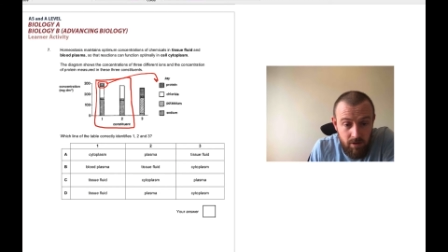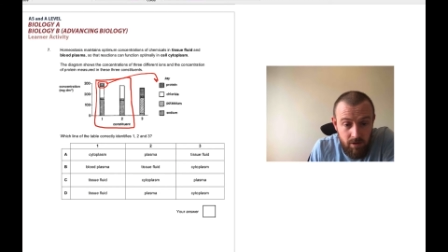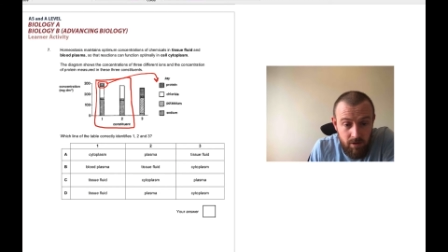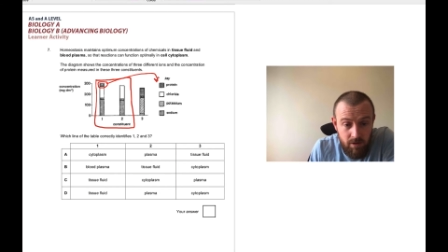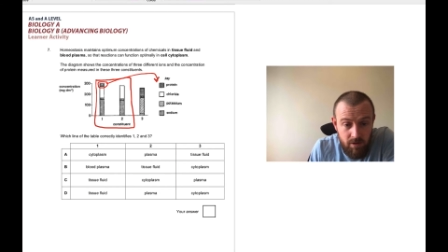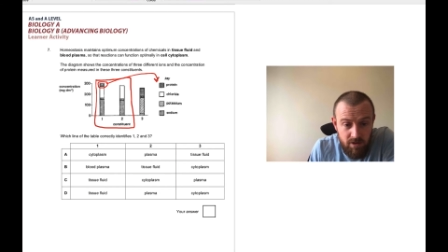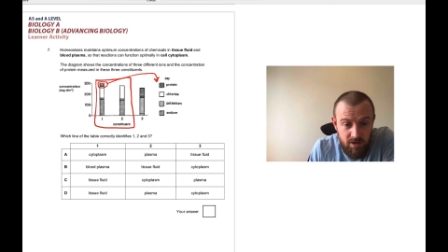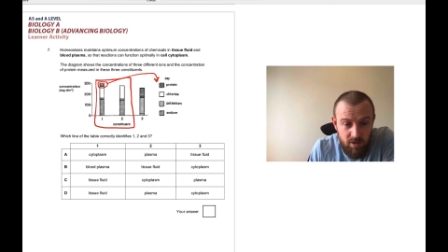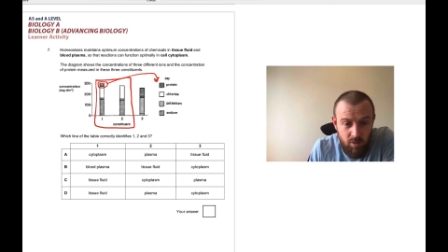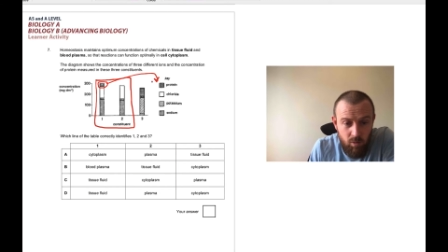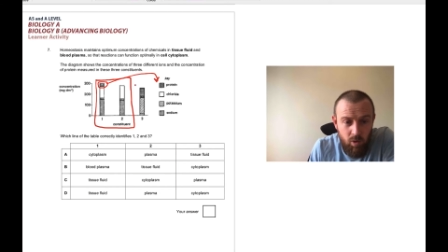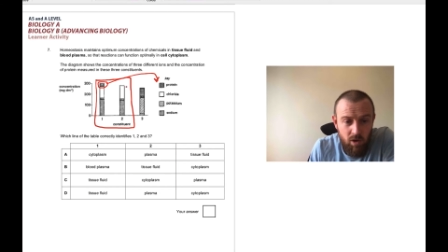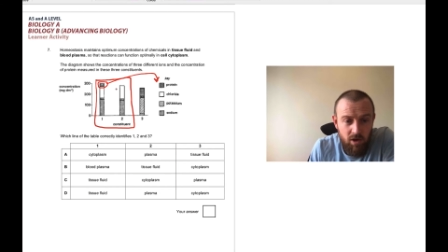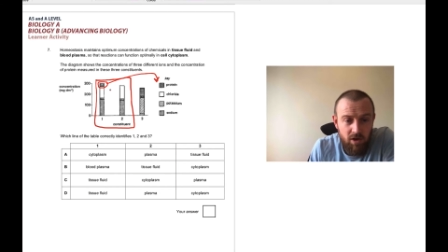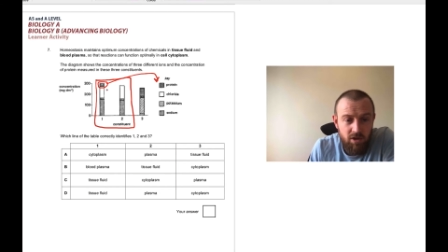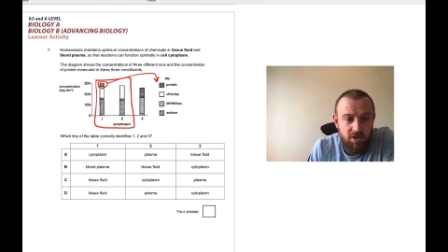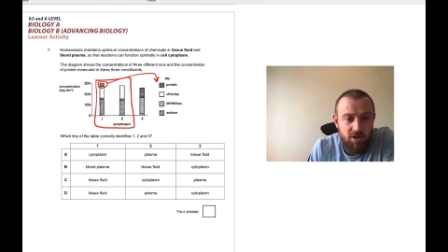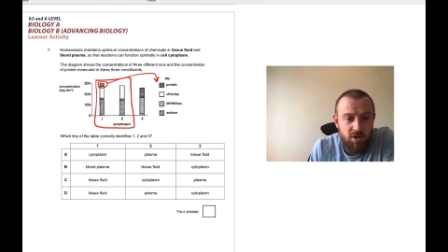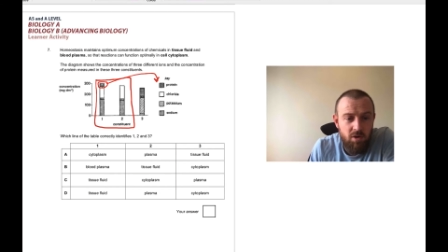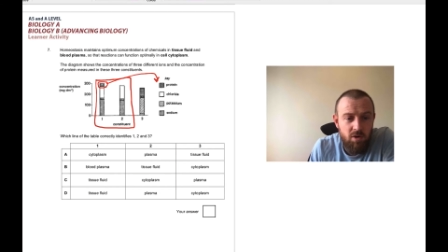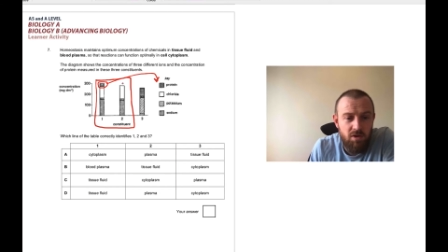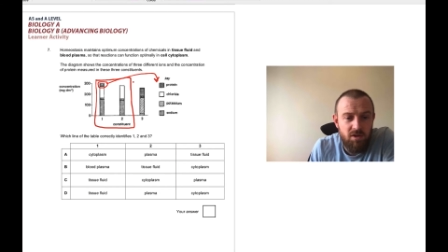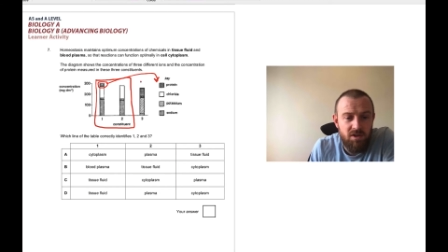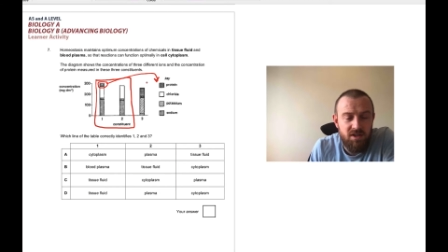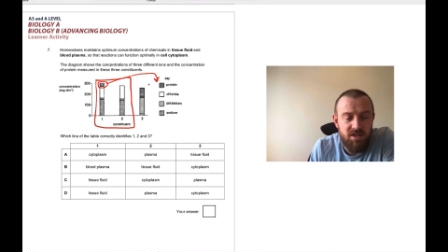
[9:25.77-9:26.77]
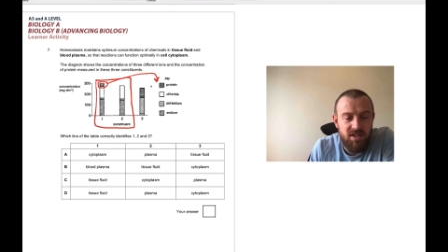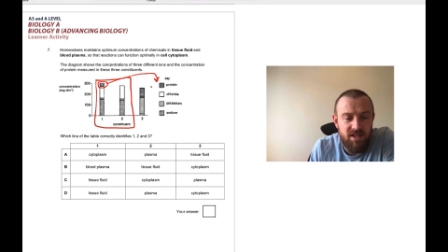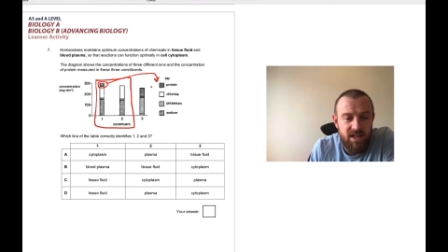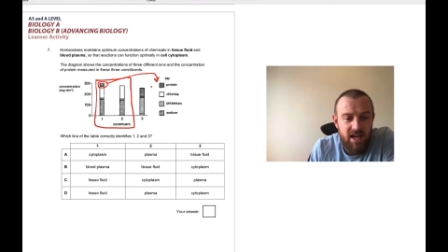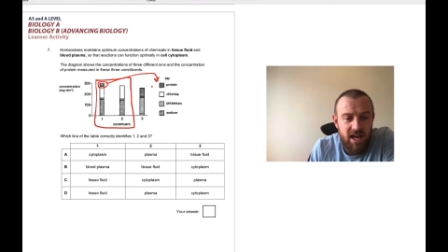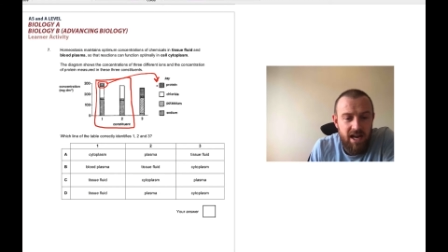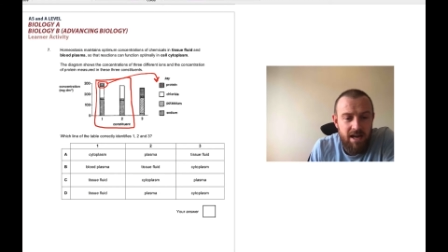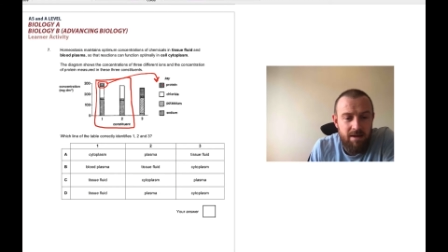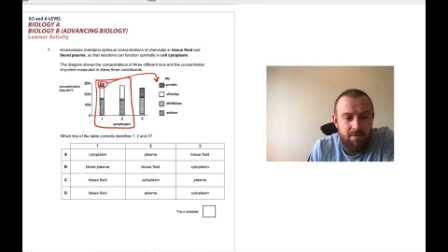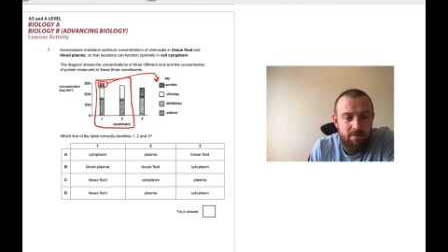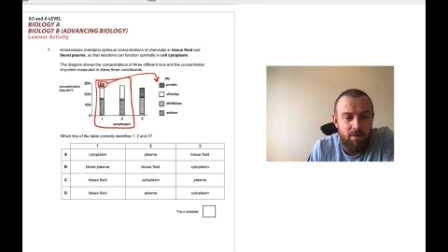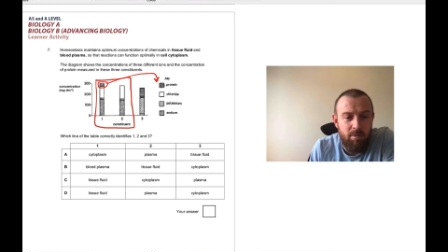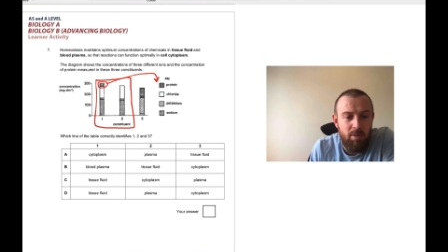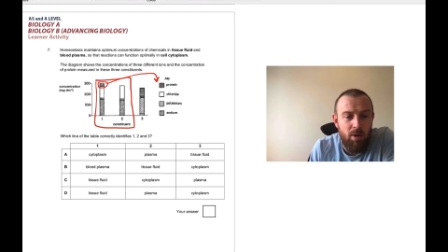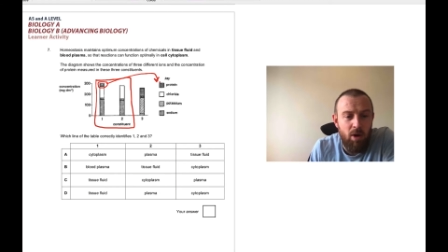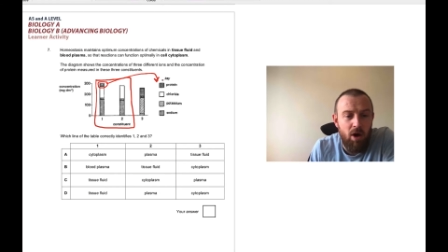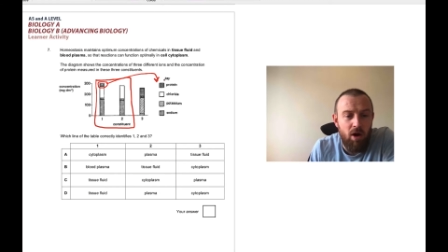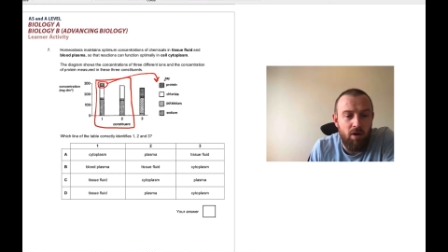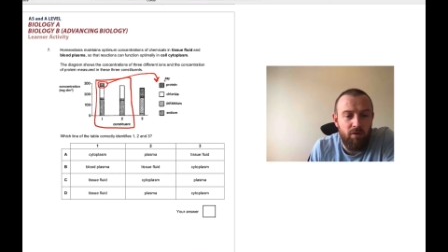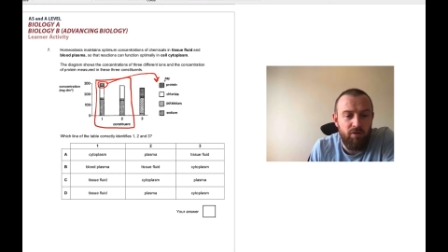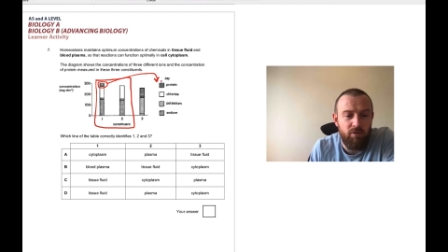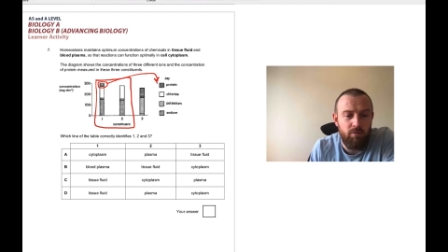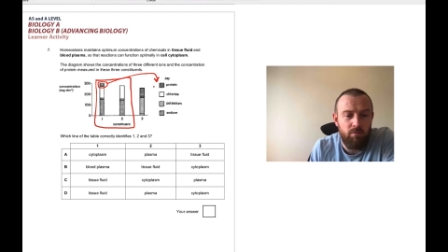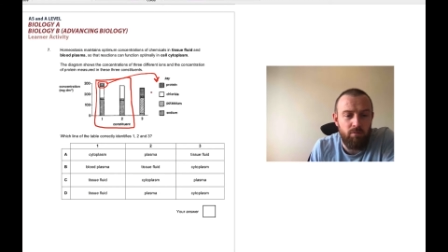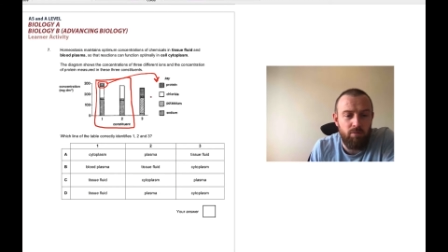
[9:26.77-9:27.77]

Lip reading: So 1 and 2 are the same apart from